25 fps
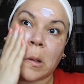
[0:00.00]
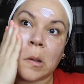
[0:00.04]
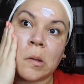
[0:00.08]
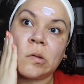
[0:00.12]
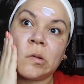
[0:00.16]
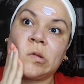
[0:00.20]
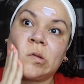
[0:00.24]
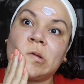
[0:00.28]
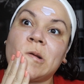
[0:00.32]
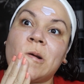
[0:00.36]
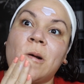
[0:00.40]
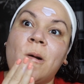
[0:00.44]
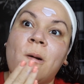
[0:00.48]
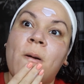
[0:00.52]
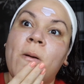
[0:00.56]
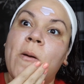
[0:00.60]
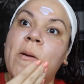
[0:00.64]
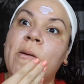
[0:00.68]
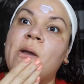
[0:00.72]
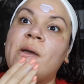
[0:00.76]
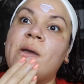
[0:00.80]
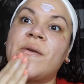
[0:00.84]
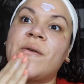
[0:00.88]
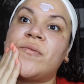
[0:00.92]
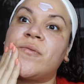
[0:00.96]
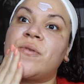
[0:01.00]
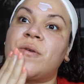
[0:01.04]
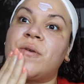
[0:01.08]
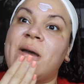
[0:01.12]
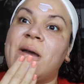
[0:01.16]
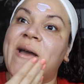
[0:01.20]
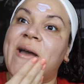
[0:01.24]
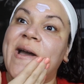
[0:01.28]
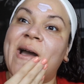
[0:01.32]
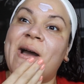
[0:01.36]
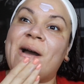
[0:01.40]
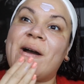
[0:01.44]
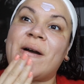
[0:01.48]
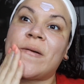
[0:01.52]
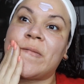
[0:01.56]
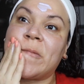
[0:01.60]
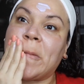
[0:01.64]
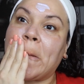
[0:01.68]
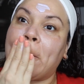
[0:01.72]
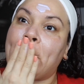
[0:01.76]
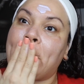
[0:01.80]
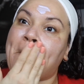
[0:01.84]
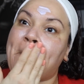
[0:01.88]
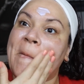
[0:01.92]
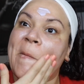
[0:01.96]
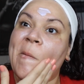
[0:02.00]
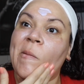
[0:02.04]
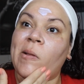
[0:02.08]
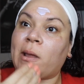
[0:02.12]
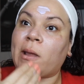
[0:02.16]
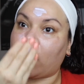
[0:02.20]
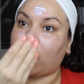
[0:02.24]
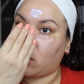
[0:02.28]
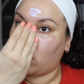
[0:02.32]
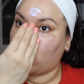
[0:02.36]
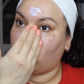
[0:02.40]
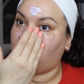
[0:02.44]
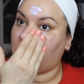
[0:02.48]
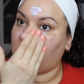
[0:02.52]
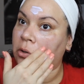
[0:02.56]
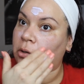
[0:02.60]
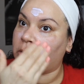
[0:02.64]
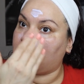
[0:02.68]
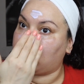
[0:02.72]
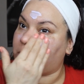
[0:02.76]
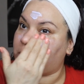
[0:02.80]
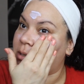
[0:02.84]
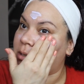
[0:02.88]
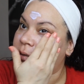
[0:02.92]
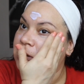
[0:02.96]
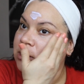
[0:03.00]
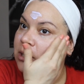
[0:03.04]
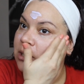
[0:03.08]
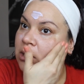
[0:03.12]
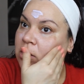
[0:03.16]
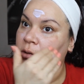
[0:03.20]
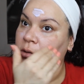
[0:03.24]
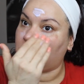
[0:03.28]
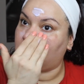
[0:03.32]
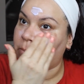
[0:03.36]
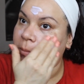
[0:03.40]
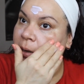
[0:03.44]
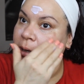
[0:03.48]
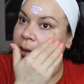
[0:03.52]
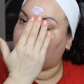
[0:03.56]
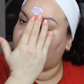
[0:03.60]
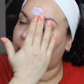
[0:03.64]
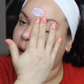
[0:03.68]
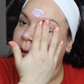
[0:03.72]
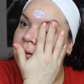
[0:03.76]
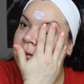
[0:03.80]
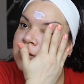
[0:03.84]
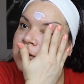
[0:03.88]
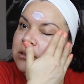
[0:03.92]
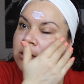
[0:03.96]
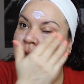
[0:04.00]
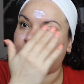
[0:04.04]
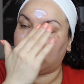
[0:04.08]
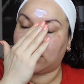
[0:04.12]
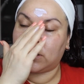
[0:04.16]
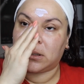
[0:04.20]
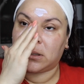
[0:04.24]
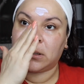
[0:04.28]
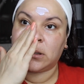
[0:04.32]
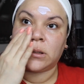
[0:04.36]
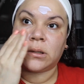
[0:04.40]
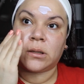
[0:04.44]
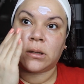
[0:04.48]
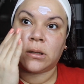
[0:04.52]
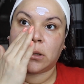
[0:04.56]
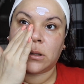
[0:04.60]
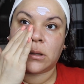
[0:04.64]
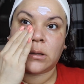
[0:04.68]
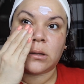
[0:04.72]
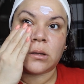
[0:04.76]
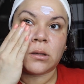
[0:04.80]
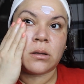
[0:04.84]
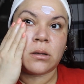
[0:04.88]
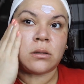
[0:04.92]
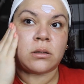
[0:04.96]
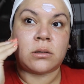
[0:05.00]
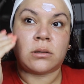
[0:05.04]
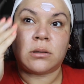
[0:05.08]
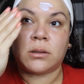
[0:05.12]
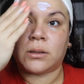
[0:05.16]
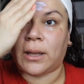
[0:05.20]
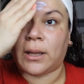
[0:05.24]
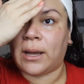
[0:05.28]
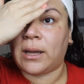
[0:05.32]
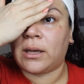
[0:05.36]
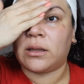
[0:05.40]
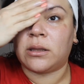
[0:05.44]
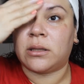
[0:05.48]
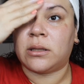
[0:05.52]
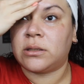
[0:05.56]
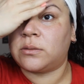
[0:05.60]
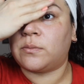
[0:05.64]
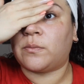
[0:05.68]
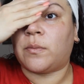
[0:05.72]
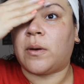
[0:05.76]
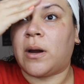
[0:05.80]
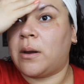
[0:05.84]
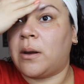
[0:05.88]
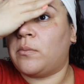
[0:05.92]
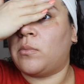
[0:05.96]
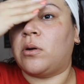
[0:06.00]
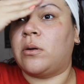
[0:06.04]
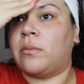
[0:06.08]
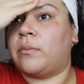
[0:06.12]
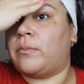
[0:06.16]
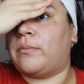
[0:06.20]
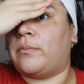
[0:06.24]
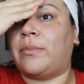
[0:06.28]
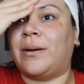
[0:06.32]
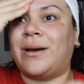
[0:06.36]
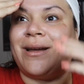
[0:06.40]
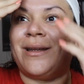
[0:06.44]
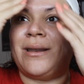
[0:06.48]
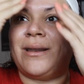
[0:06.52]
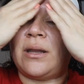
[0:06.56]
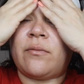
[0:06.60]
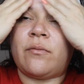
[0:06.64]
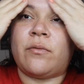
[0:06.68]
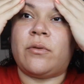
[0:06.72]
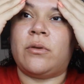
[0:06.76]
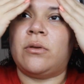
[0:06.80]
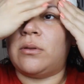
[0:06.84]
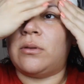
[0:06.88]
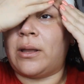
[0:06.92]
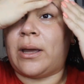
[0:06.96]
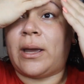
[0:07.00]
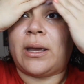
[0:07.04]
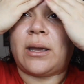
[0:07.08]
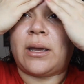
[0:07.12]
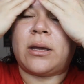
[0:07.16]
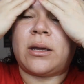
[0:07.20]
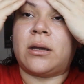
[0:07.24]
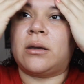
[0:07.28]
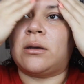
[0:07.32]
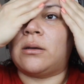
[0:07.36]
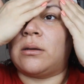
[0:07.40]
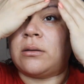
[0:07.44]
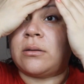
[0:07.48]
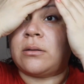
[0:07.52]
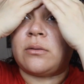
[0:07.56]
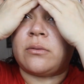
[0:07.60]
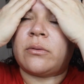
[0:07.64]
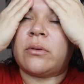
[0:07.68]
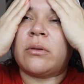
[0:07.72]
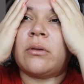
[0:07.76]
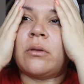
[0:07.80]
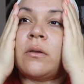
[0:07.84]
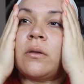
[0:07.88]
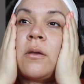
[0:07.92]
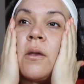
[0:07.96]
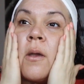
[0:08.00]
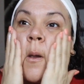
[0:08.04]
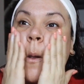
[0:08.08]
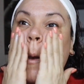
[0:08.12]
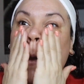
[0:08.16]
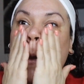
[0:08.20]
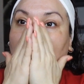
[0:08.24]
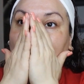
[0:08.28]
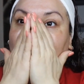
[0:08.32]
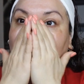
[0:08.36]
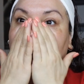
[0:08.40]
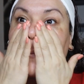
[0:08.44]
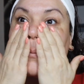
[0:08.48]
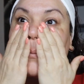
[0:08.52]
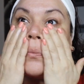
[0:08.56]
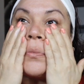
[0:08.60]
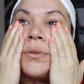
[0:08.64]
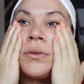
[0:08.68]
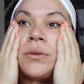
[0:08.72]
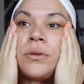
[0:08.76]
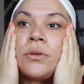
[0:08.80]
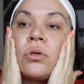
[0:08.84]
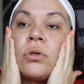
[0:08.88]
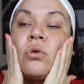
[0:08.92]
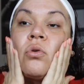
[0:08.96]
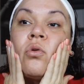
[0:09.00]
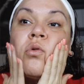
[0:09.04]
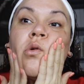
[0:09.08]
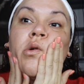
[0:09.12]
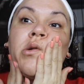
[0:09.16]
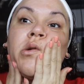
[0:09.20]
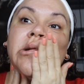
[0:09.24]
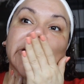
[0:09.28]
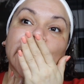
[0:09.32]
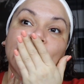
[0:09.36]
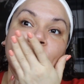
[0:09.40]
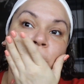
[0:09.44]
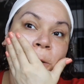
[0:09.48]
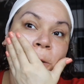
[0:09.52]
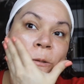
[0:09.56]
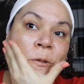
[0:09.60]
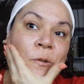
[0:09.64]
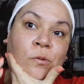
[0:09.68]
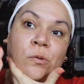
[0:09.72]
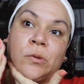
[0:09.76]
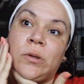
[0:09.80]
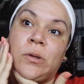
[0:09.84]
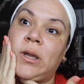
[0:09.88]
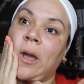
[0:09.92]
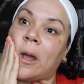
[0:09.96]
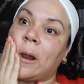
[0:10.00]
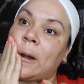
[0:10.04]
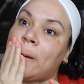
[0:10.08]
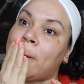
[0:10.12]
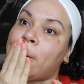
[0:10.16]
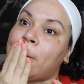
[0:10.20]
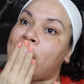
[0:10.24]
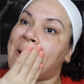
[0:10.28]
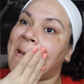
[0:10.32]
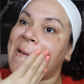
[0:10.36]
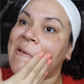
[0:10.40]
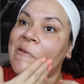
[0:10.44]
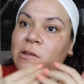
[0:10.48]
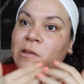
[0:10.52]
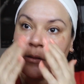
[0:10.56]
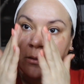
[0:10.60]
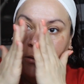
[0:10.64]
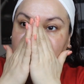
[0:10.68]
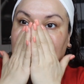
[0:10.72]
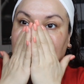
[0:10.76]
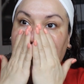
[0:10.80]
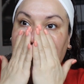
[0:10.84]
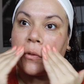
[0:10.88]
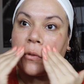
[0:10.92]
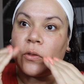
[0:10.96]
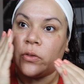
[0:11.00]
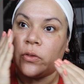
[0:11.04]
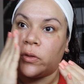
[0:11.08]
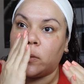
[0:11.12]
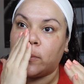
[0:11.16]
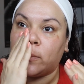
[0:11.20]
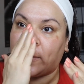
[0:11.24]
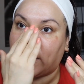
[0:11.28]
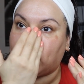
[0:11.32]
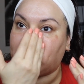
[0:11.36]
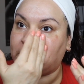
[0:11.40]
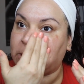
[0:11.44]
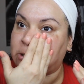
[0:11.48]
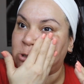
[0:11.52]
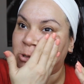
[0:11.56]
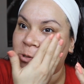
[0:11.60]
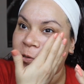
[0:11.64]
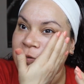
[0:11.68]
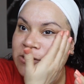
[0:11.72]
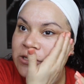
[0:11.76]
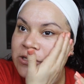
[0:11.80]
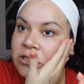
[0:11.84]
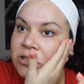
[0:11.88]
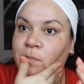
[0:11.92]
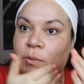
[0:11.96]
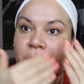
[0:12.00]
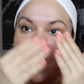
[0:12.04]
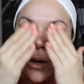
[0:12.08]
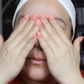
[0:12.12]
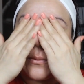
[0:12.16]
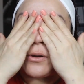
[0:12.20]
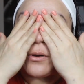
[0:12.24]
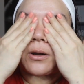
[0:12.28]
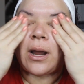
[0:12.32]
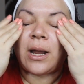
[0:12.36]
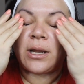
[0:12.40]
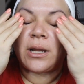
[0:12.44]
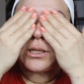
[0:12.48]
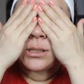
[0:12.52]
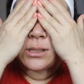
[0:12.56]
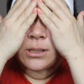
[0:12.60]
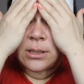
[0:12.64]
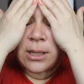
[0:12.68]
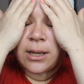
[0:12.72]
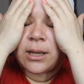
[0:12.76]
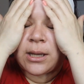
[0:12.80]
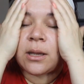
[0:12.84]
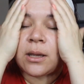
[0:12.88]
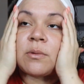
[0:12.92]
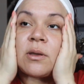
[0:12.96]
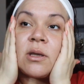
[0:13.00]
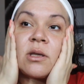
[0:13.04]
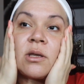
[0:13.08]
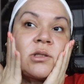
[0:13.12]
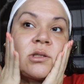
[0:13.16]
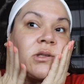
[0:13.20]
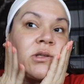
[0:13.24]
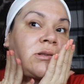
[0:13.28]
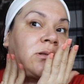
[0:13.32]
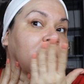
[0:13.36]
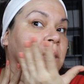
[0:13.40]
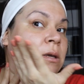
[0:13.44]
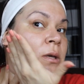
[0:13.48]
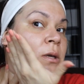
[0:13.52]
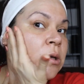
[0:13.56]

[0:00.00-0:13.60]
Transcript: so if you have like oily skin, you may not like this primer, but if you like to look dewy anyways, you might enjoy this primer. I just like it because it's